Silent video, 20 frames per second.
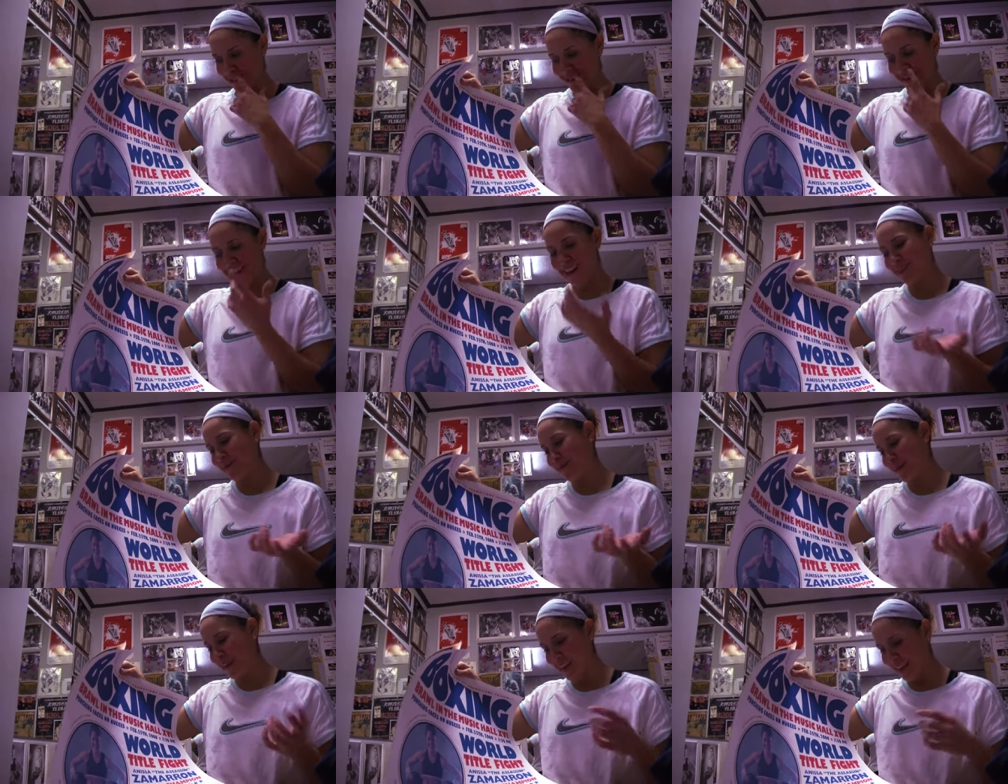So I
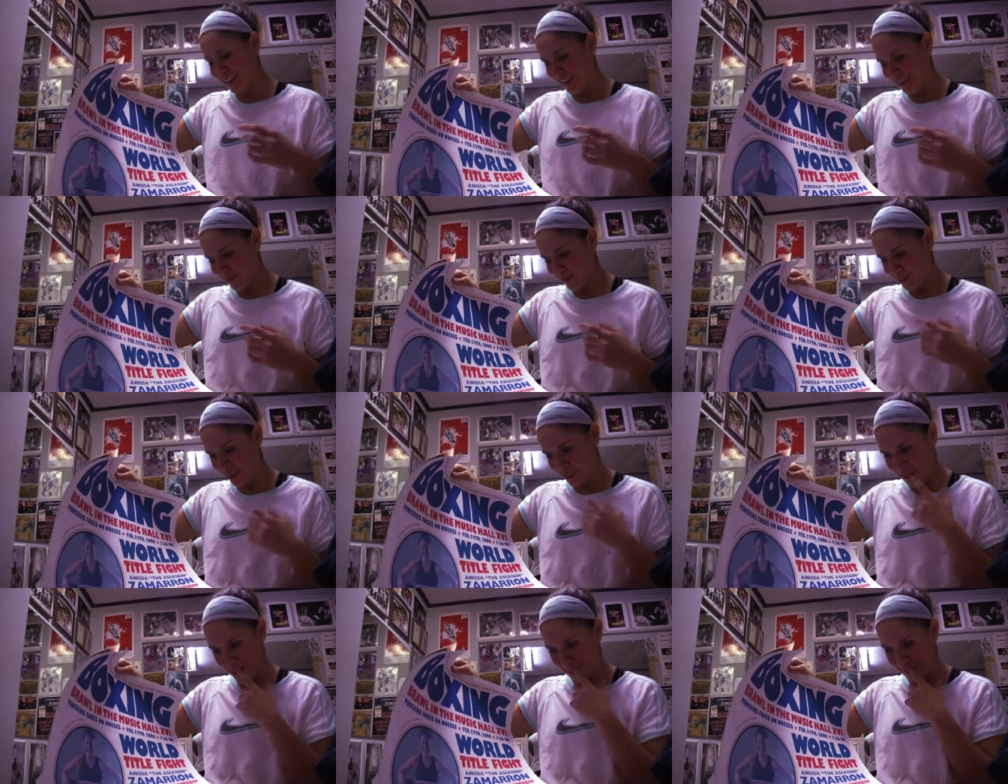could, but I could
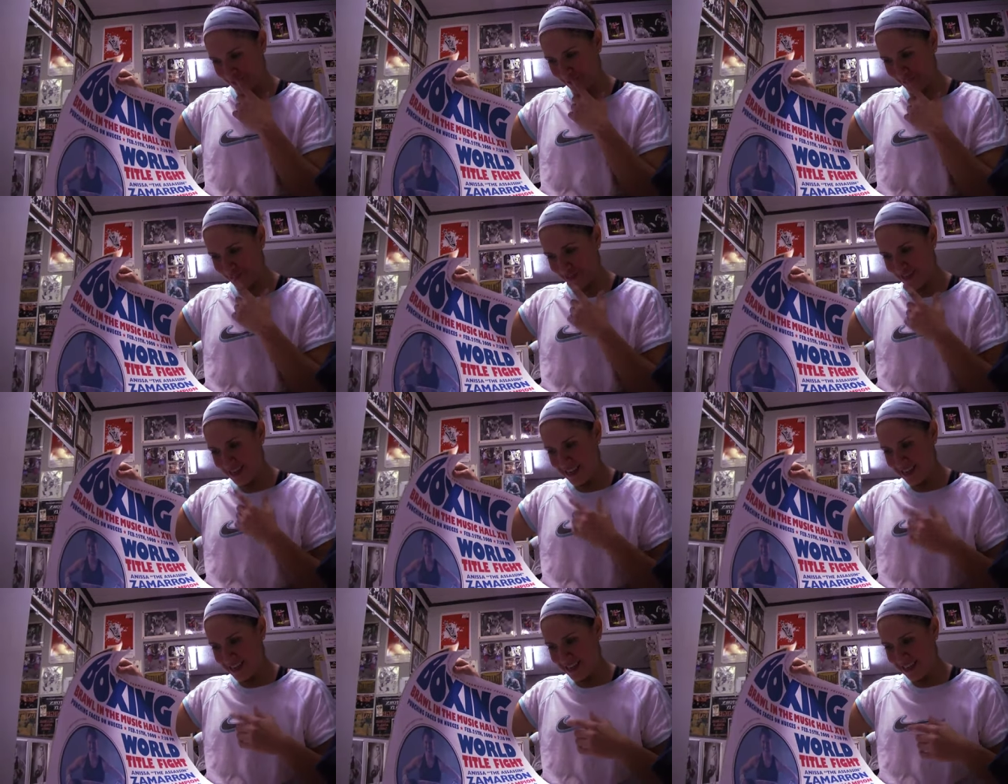punch them.
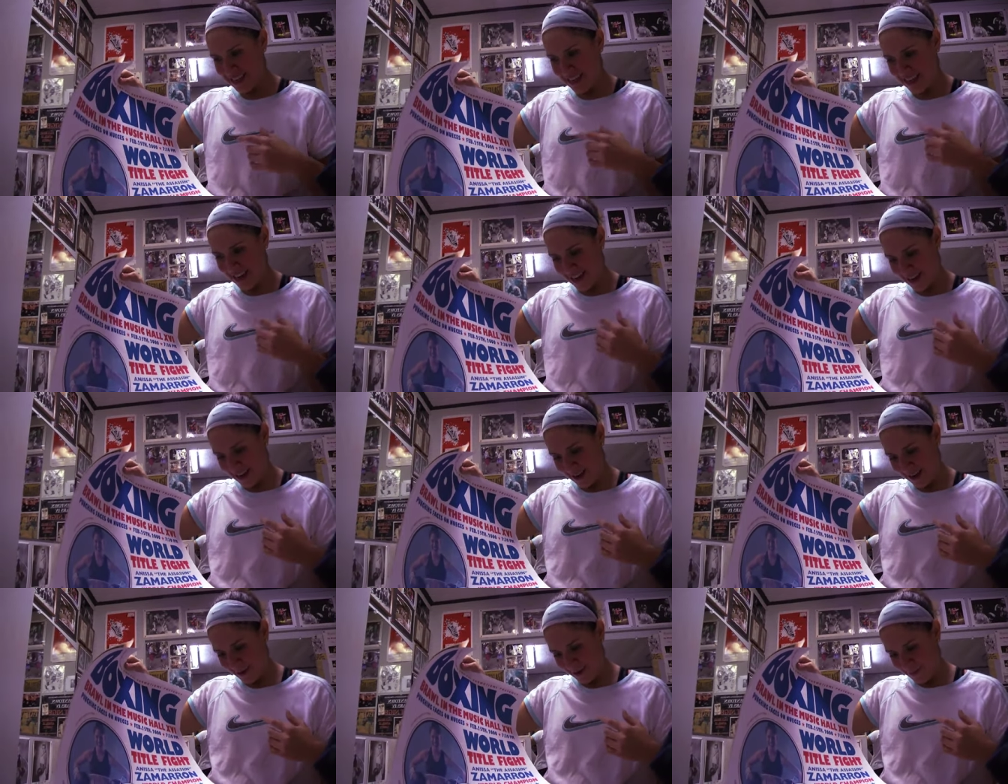They
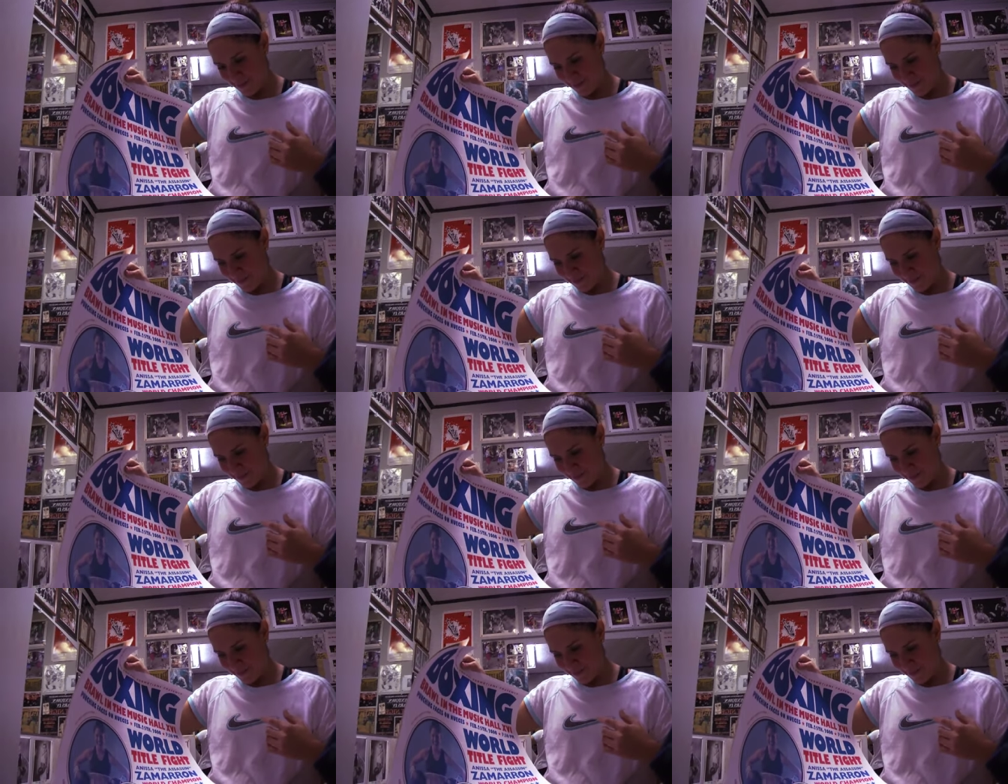hated it.